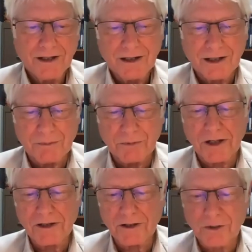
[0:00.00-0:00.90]
I'm
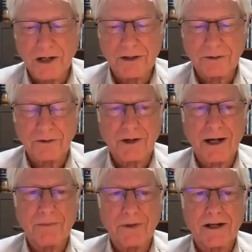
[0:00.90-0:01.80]
ready to go out and
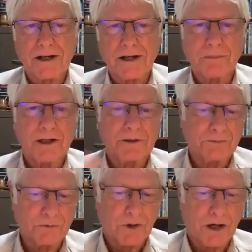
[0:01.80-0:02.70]
grab that and my
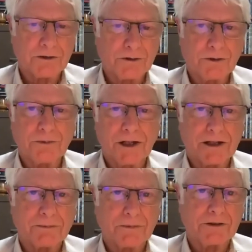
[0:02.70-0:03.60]
rod tube that
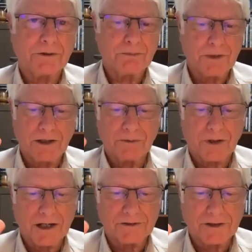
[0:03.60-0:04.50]
has my two main
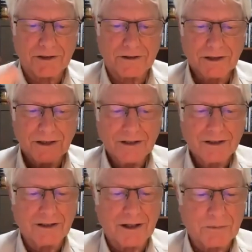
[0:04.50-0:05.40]
rods in it,
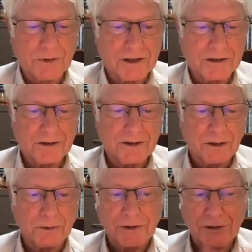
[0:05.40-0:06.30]
and I'm ready to
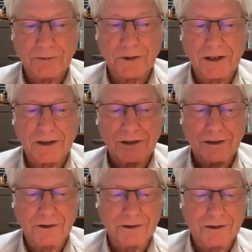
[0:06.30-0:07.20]
go without forgetting
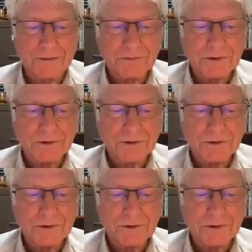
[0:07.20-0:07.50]
anything.